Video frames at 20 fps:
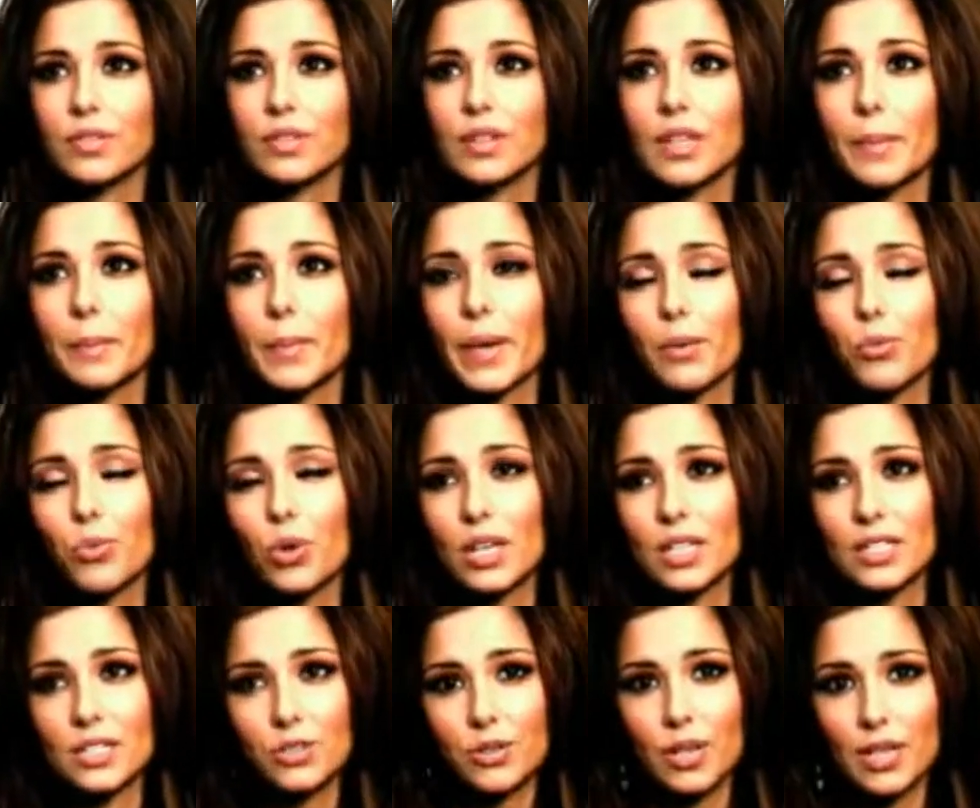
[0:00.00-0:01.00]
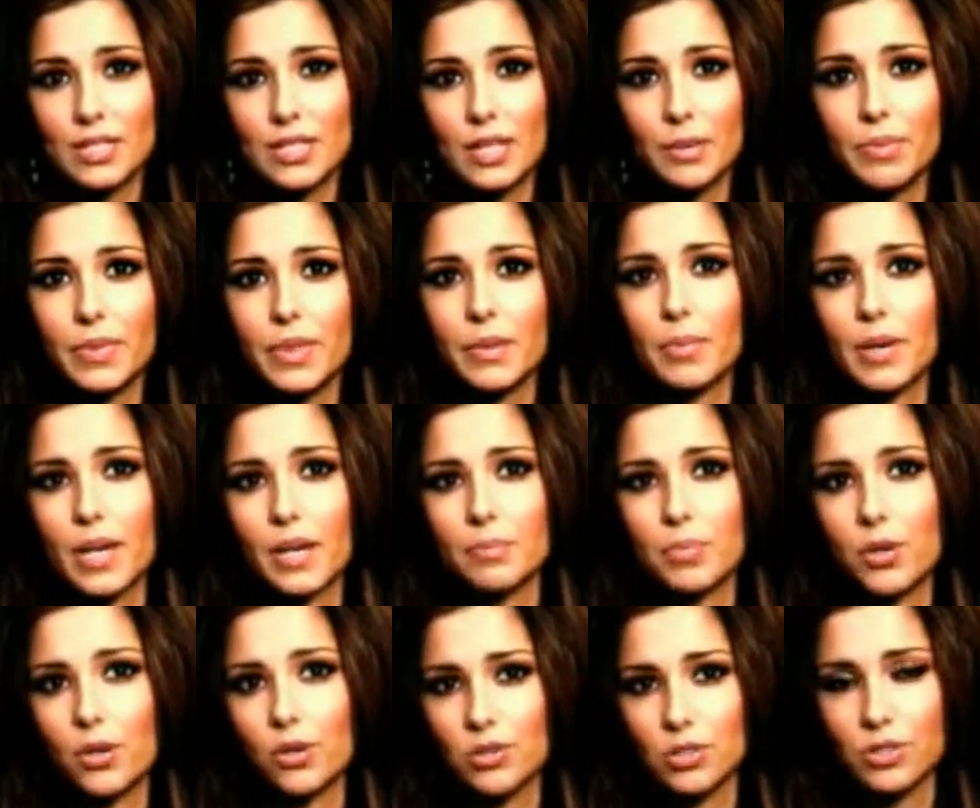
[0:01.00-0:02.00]
I'm willing to accept the bad
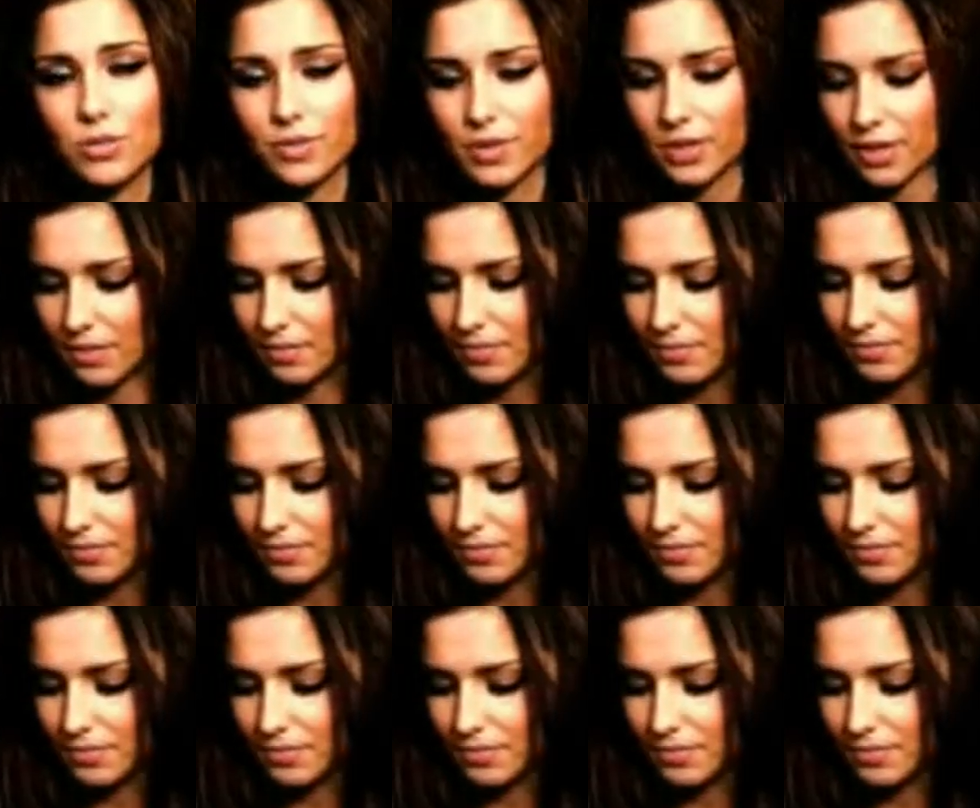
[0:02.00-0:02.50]
parts of that.